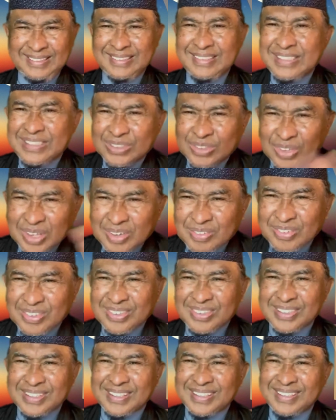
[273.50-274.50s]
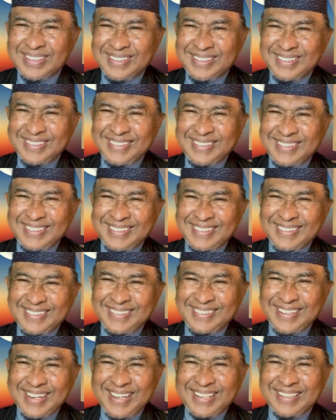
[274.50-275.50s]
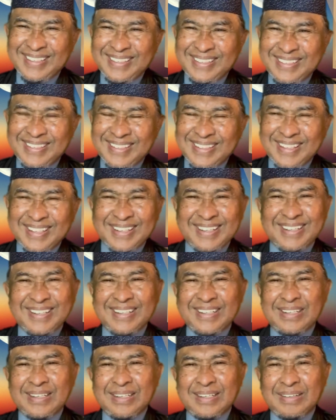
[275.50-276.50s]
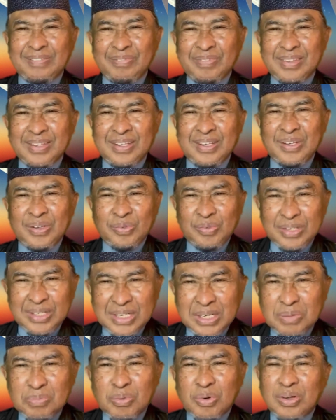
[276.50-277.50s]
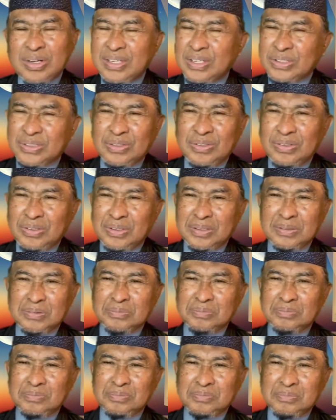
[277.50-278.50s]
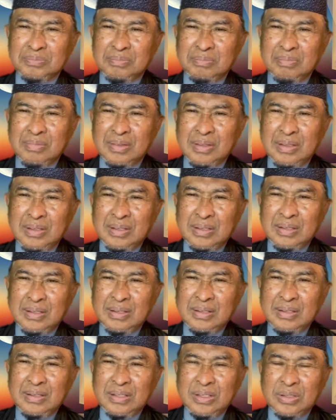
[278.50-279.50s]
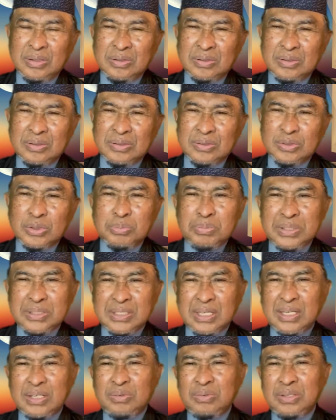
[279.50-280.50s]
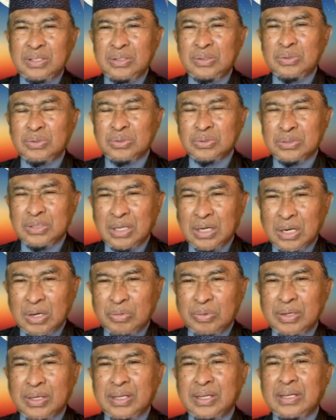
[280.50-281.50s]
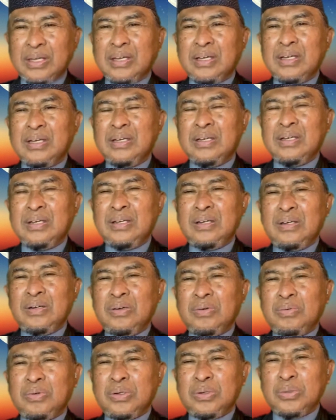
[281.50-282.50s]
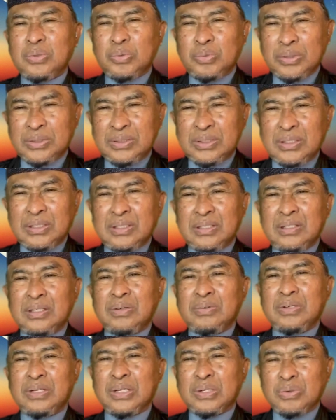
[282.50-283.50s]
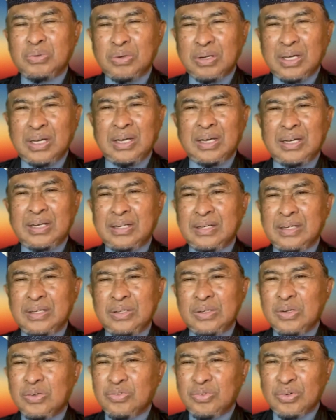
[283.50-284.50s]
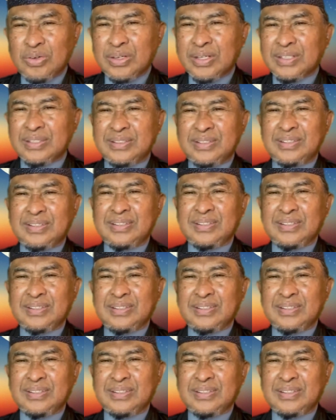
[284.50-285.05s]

destroy everything. Right? We need more than Rasulullah. You know, so besides we do Taraweeh, we do Witir, we read Quran, don't forget.